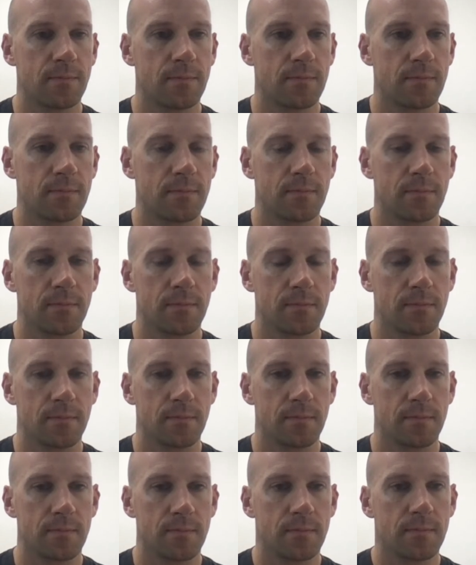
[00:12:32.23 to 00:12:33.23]

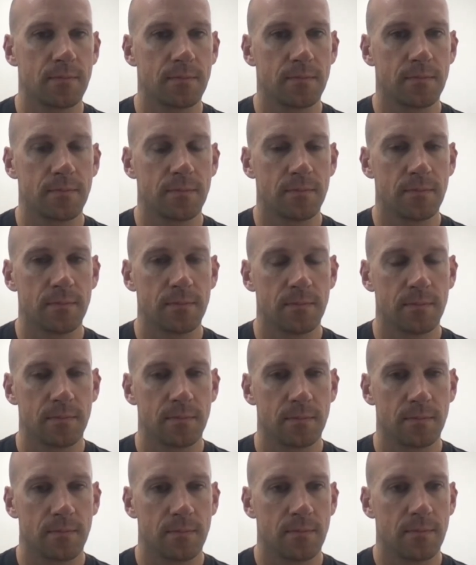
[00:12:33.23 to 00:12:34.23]

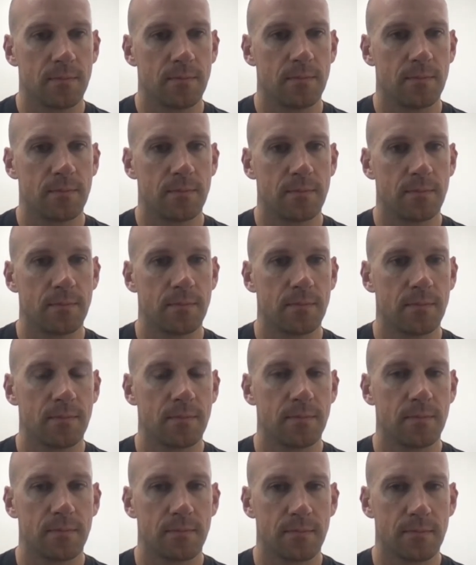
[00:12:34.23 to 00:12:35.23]

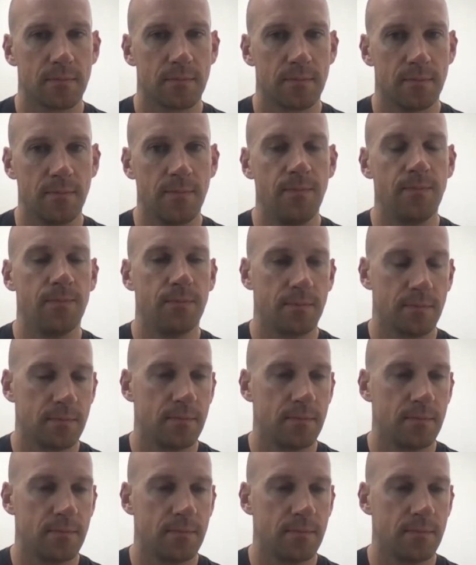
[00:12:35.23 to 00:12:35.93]
(silent)